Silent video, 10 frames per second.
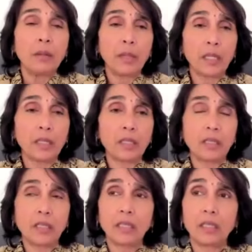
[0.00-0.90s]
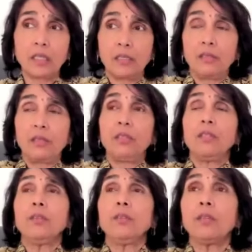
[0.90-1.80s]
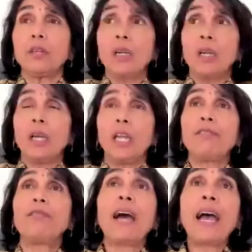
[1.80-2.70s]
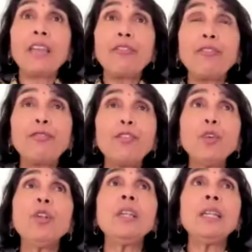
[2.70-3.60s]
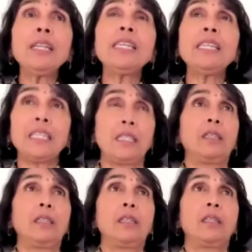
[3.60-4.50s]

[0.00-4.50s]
But, you know, if I fully,